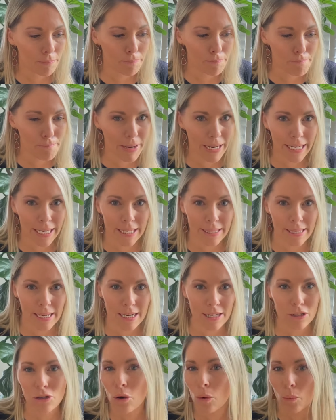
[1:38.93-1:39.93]
meaning that
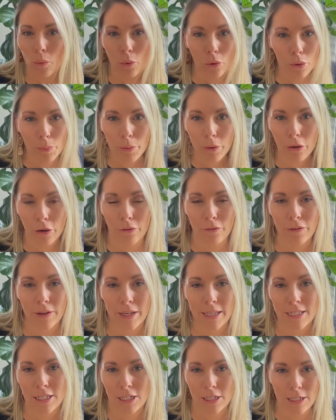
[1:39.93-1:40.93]
it's not waterproof.
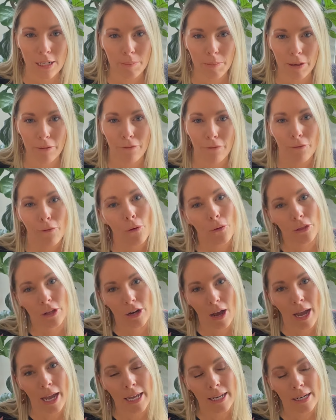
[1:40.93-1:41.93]
It's just gonna be for the
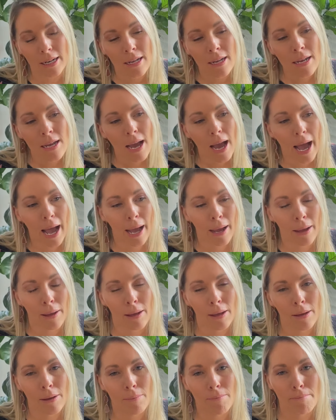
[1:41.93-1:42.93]
night.
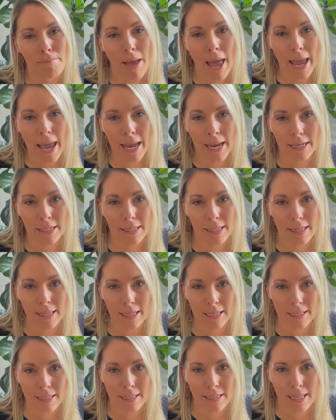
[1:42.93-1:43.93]
And the
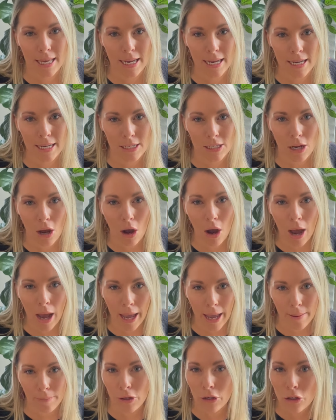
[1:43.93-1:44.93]
things that I
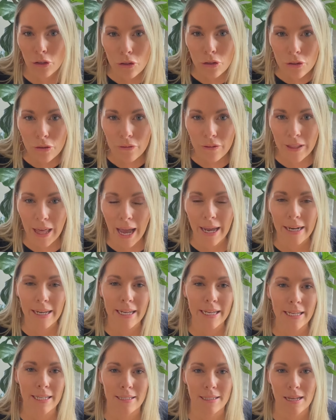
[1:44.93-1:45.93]
am gonna use for that
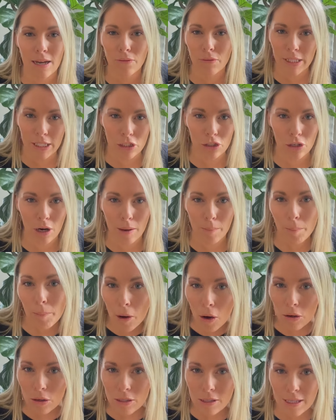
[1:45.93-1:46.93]
is a really giant
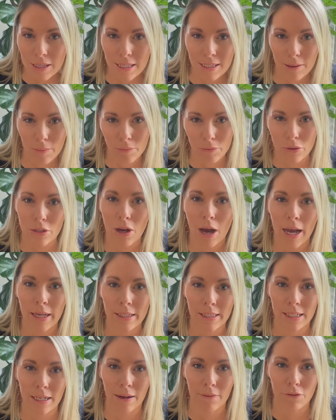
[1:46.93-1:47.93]
box that someone was
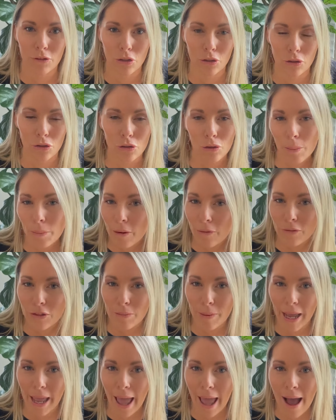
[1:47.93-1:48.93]
kind enough to drop over to
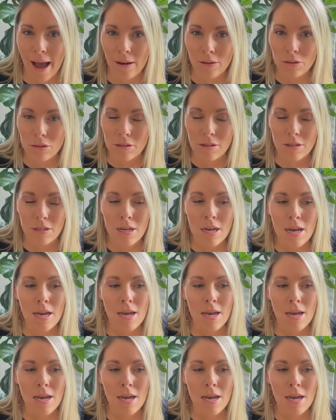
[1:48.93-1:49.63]
my house.